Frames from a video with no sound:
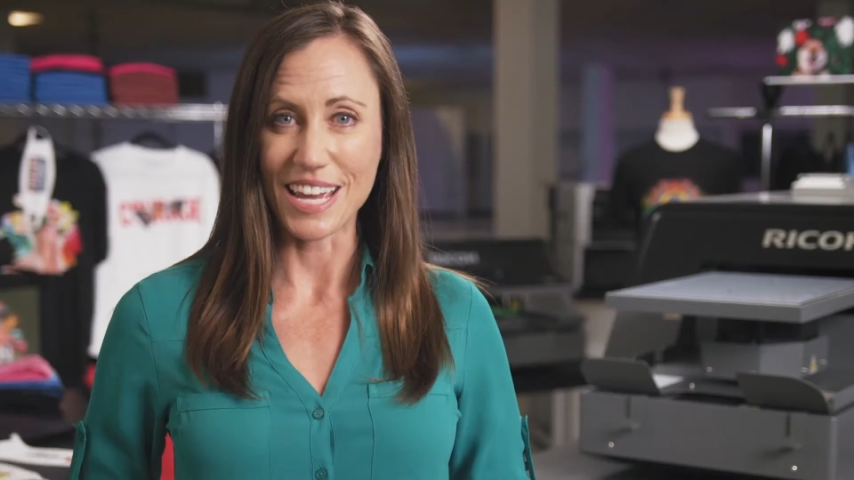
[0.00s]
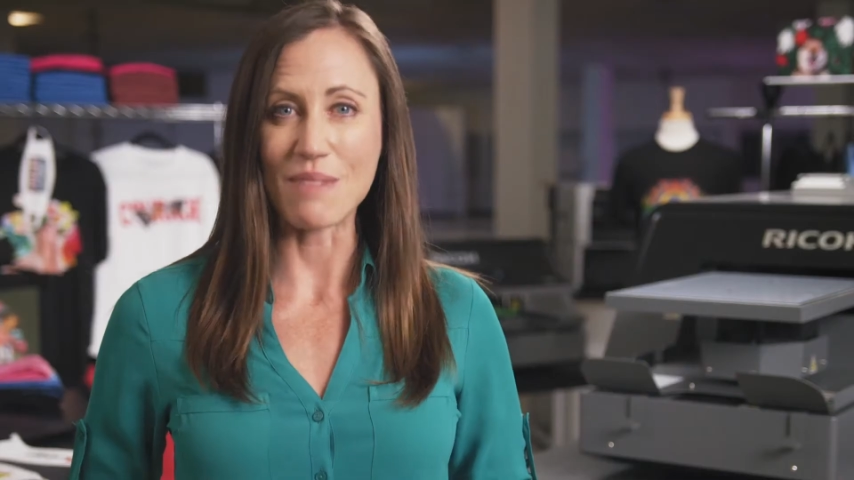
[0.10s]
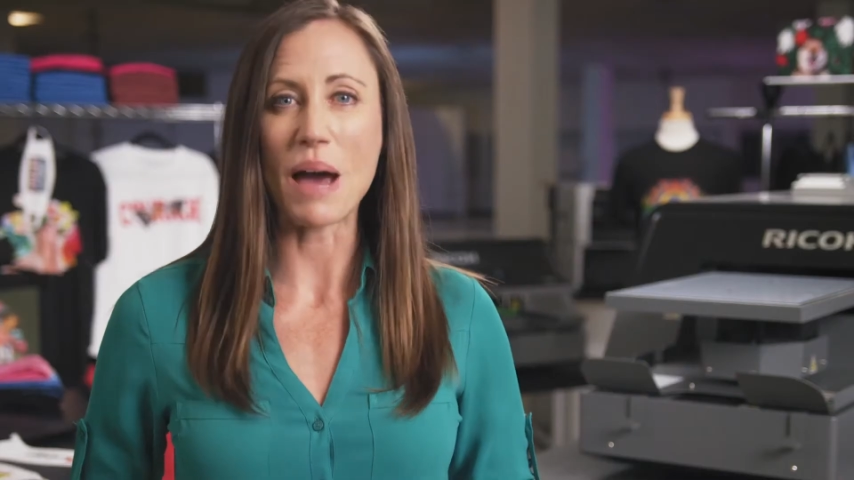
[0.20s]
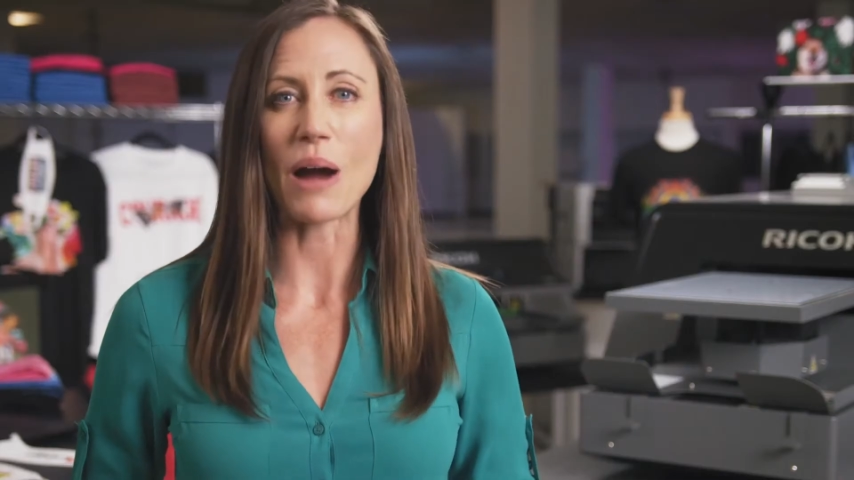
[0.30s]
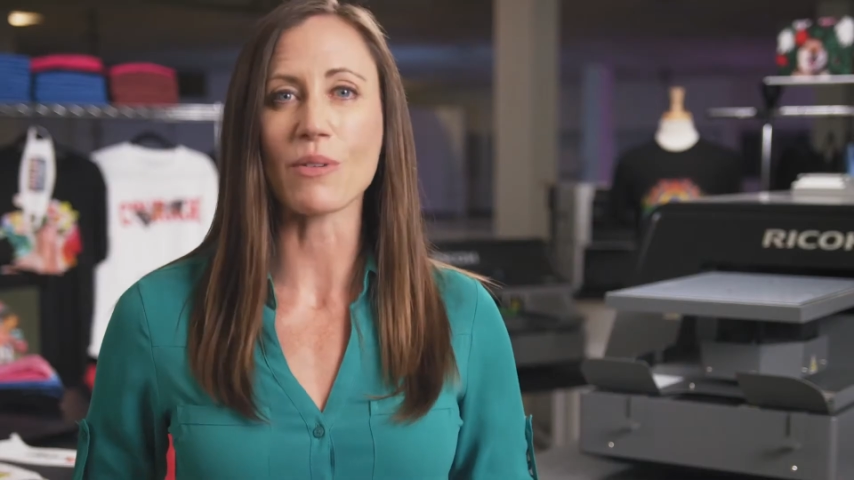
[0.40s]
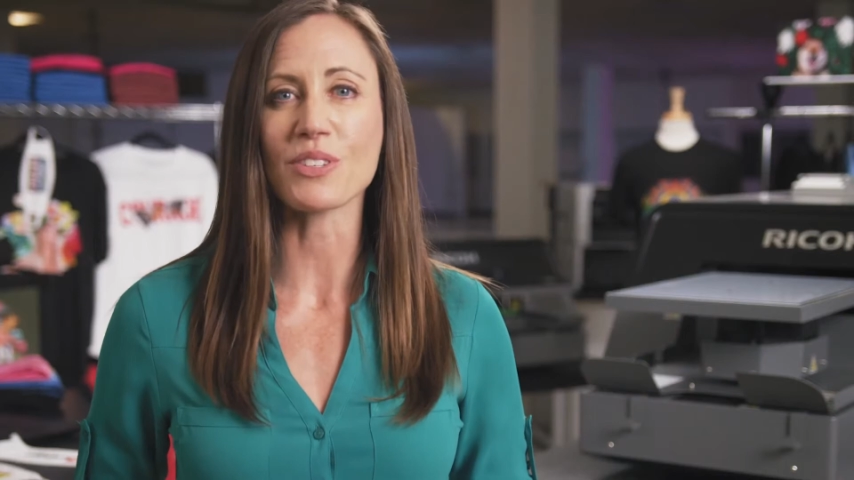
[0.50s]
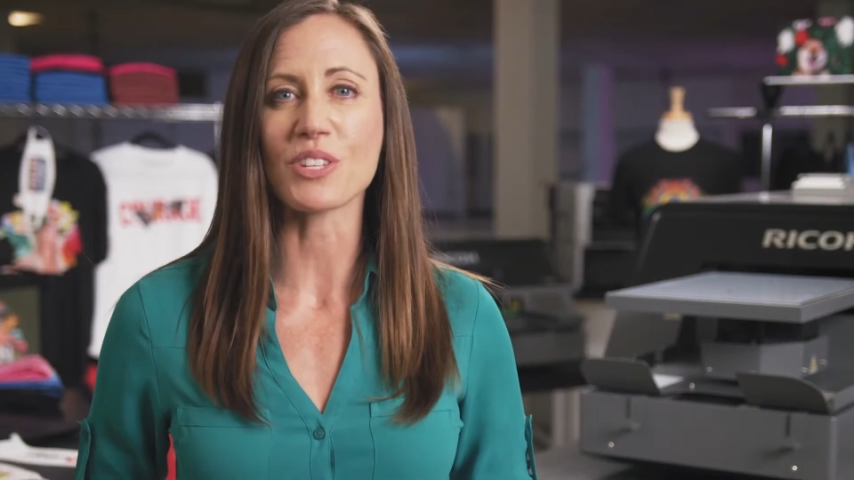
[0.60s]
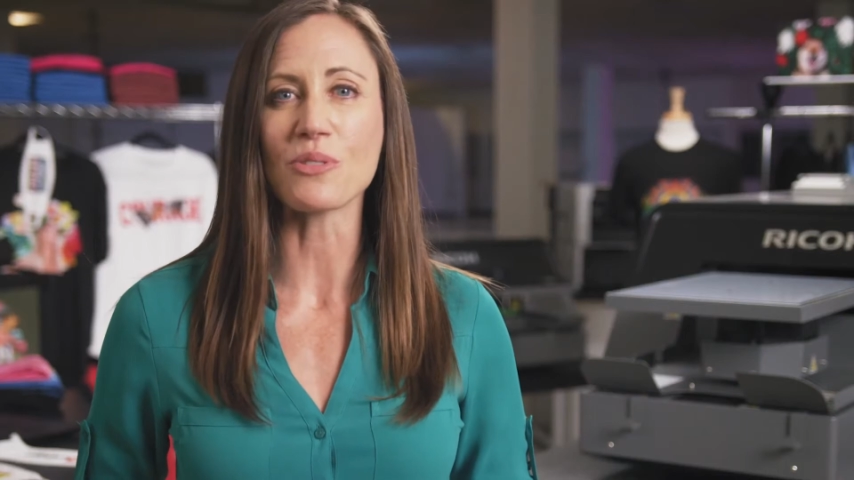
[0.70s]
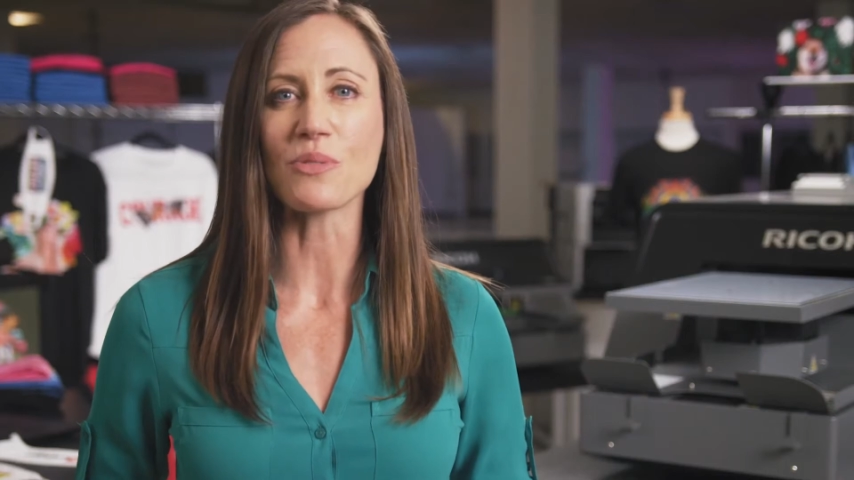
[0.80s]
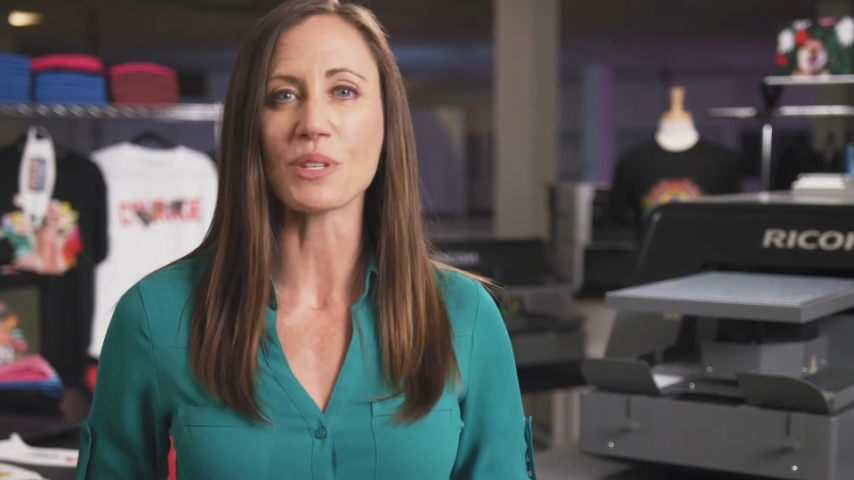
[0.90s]
empowers
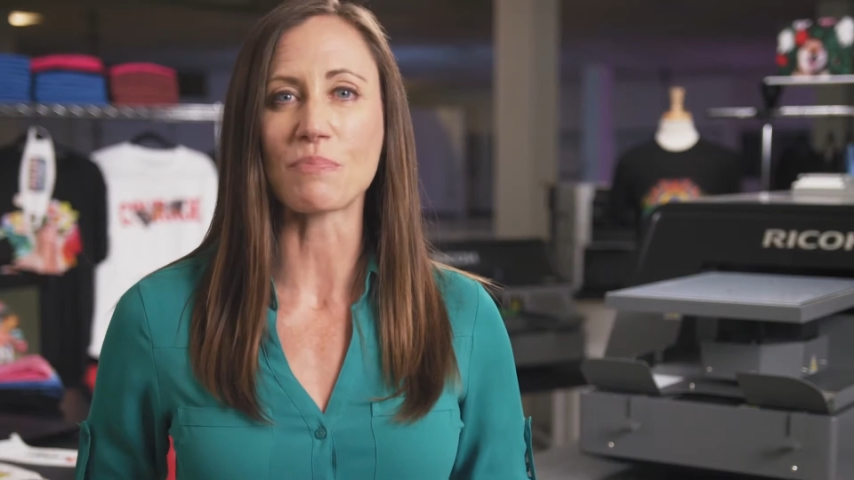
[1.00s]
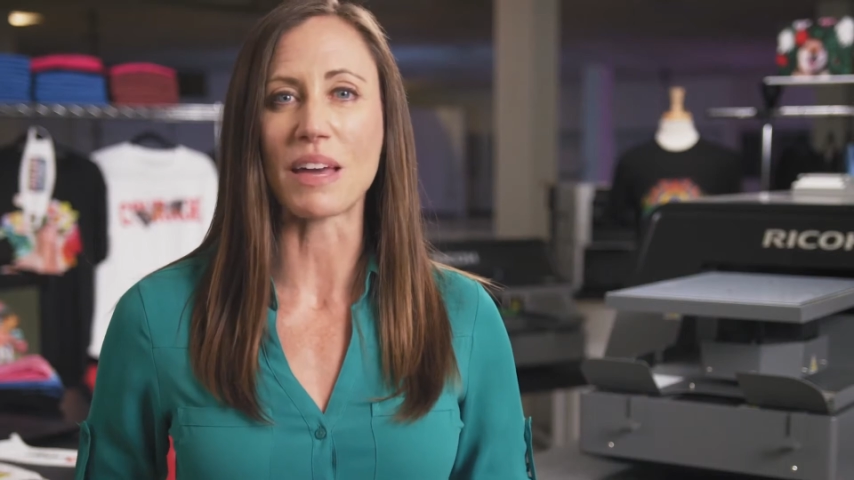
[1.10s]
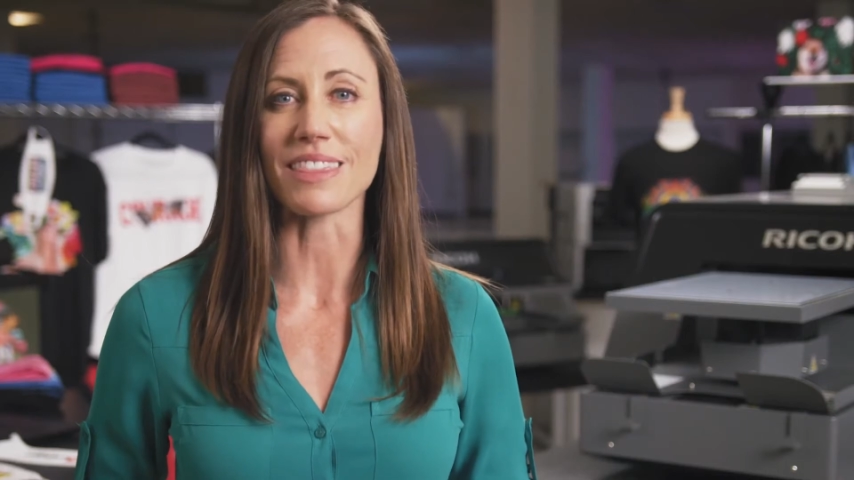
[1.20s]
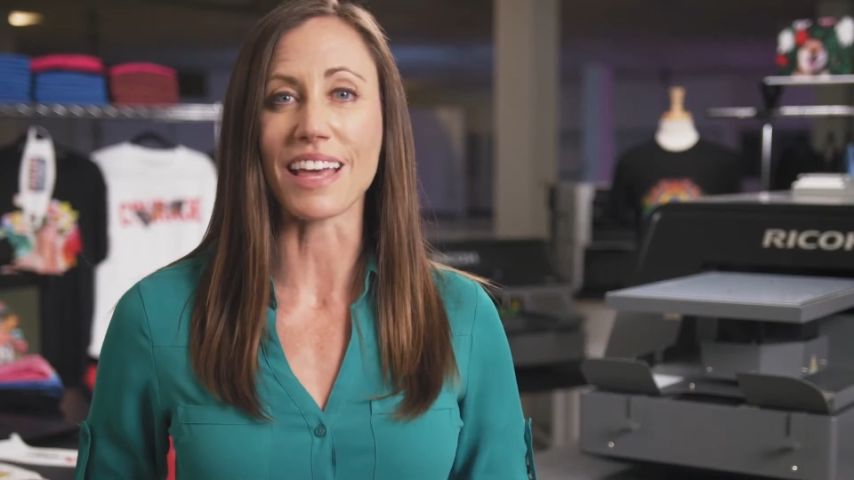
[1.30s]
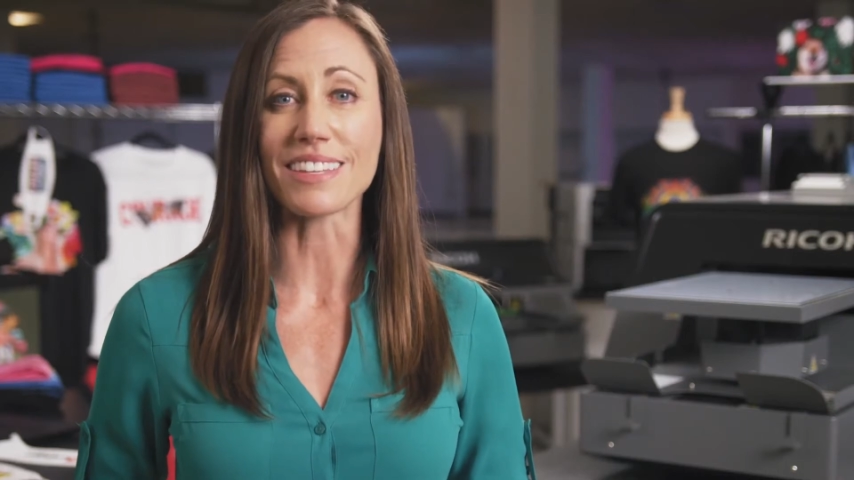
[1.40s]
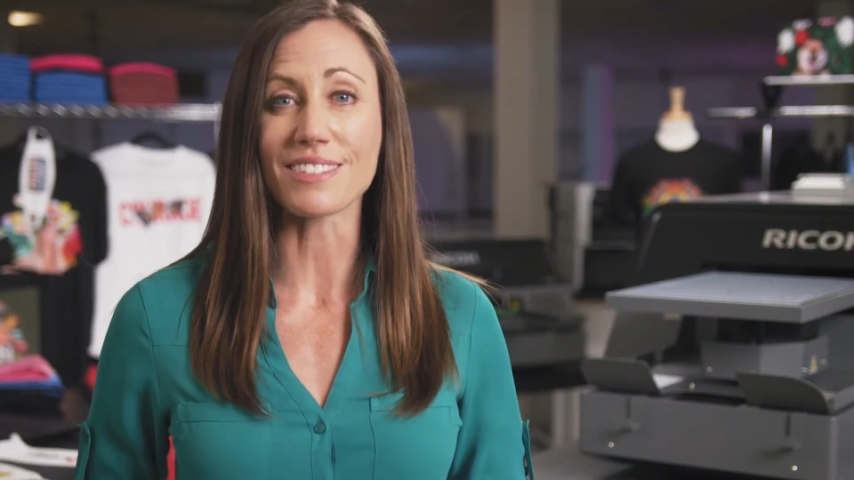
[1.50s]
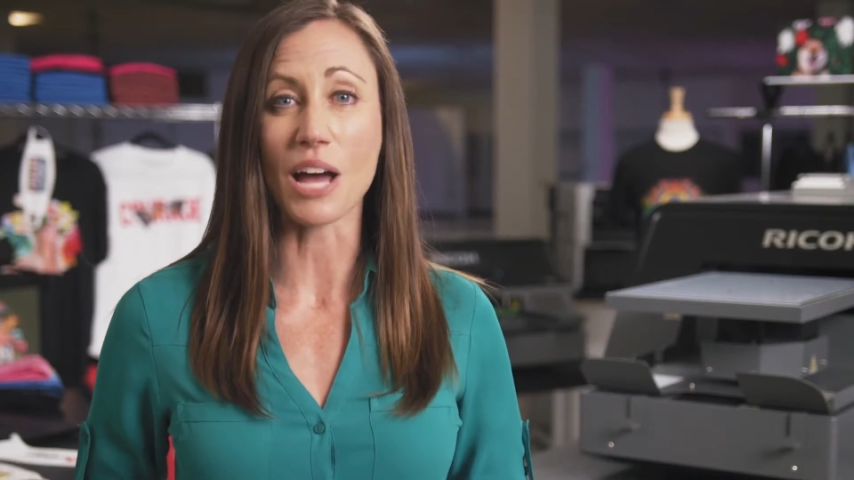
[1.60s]
you to spend less